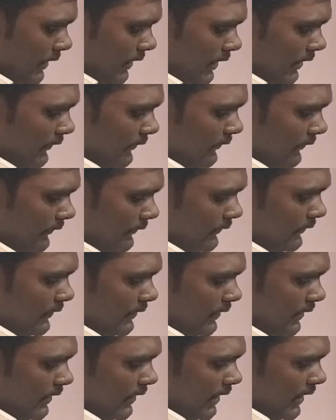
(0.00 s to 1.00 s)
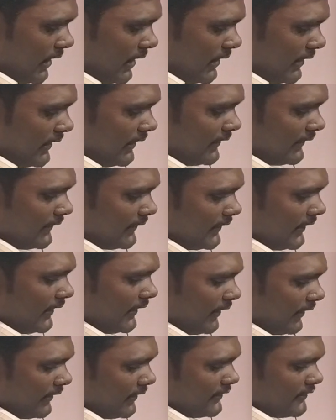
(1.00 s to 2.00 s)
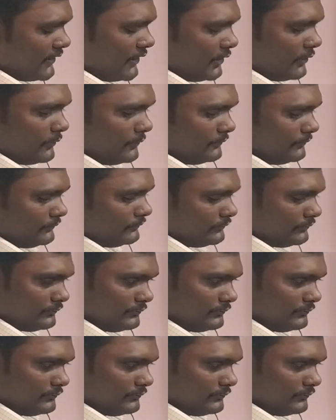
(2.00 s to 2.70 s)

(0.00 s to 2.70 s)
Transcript: if a is greater than 0.